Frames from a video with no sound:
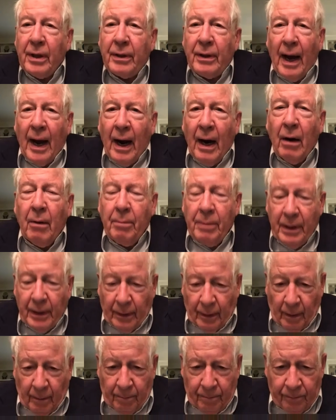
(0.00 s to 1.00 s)
in our
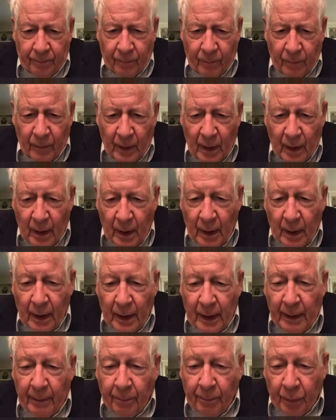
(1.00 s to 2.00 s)
bill
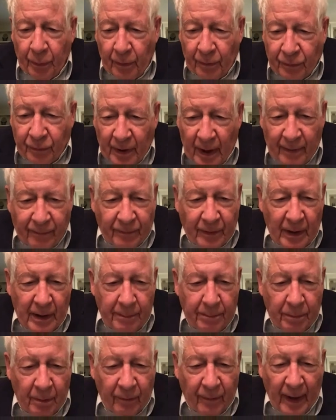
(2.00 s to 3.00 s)
improve safety,
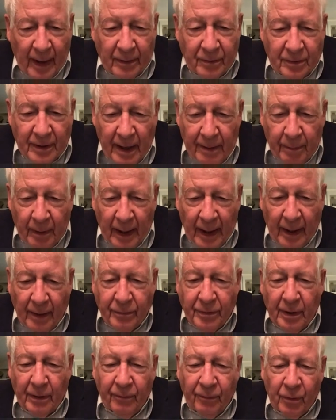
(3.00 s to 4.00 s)
provide stable
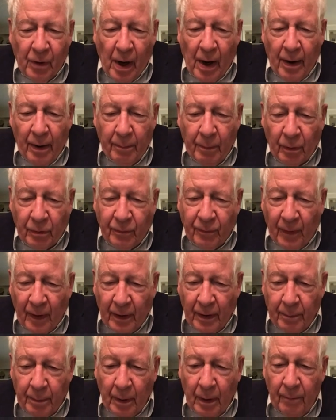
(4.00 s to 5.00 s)
housing for our most
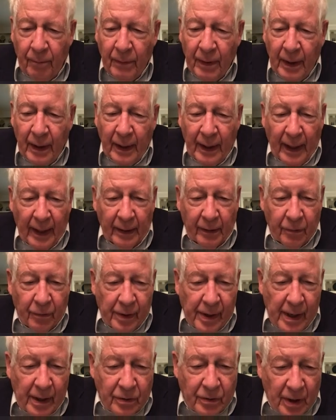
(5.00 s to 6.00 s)
vulnerable, and
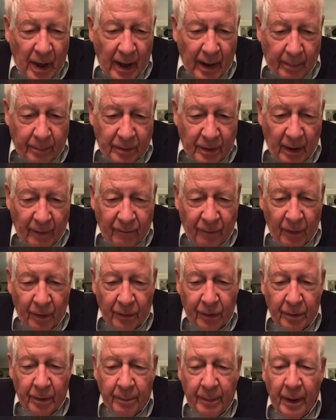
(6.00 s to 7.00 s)
create jobs that
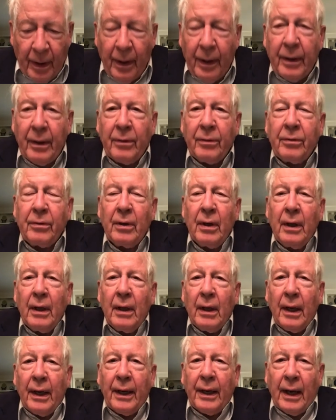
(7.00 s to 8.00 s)
further America's
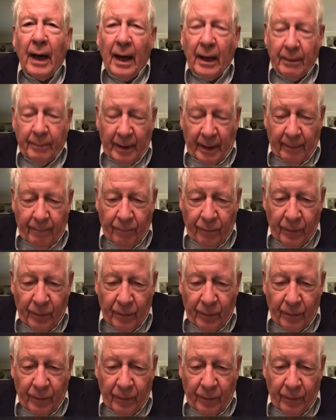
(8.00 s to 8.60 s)
economy.